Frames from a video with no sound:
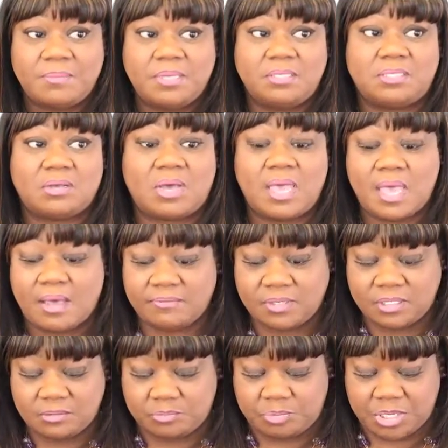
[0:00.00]
So I have
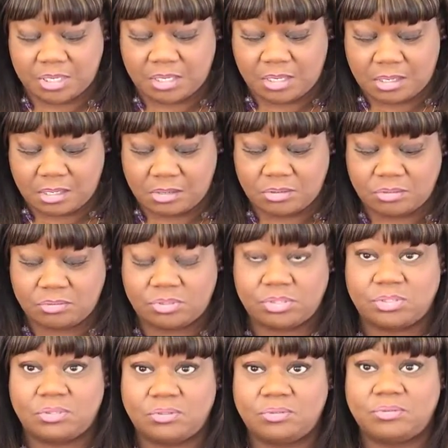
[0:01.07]
these big, huge
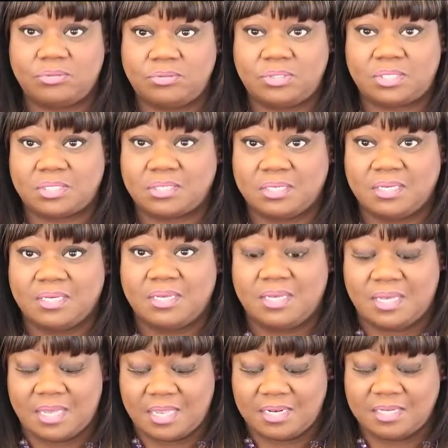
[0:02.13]
shoes
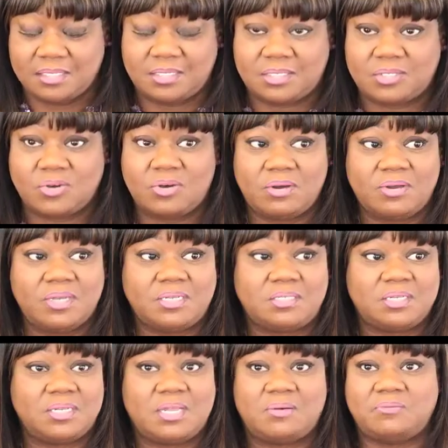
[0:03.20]
in this
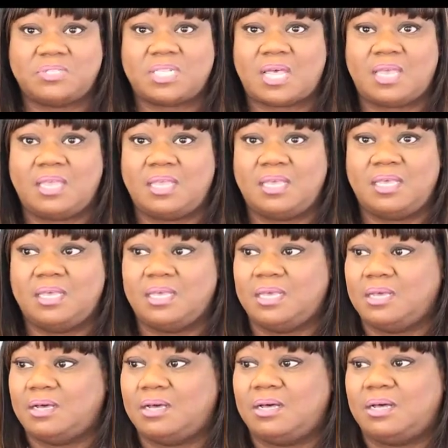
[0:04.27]
storage, and I was like,
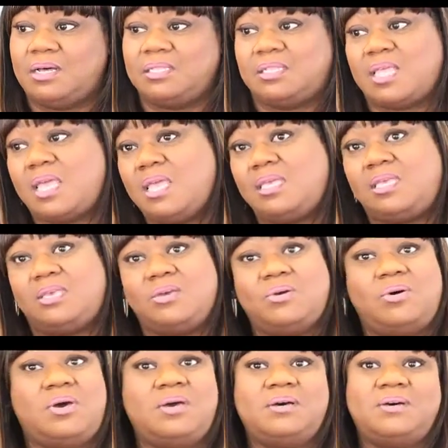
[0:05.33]
Thank you.